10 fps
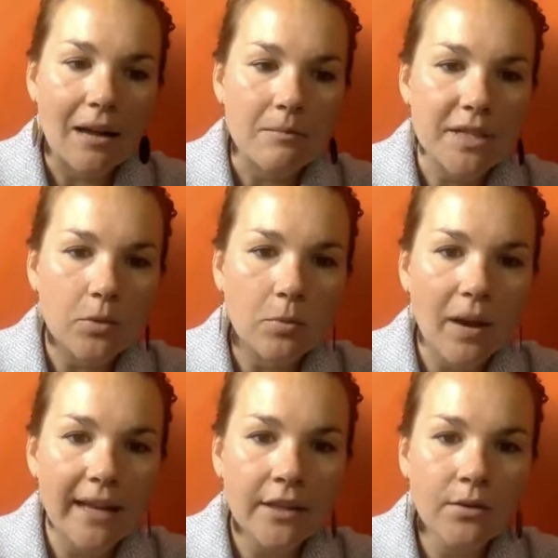So
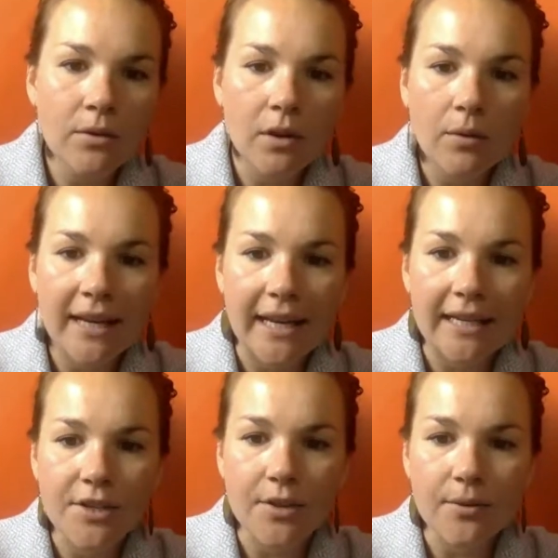when you go
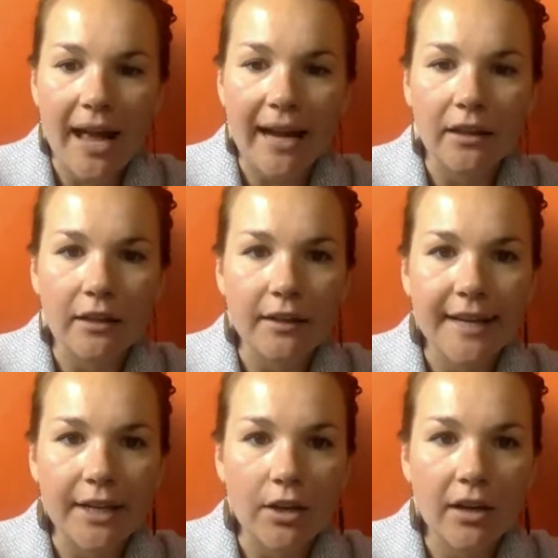into Edgar
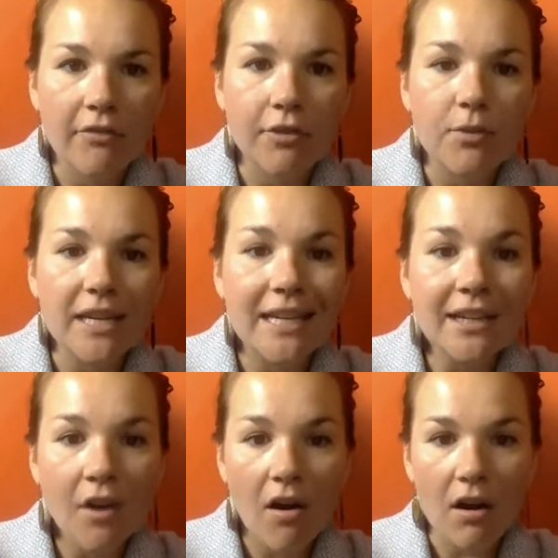here, if you need
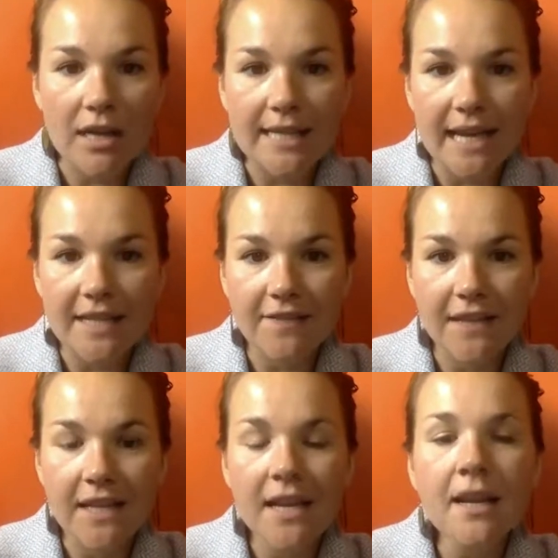an RSS
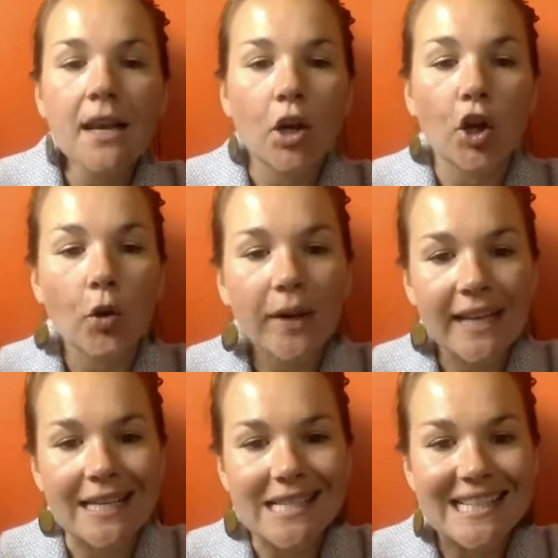feed going
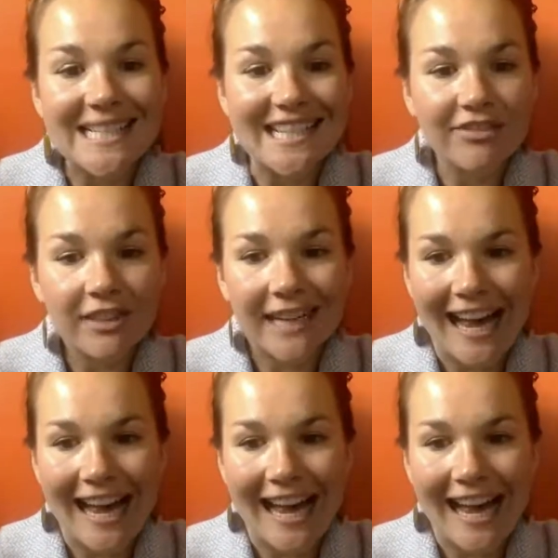into different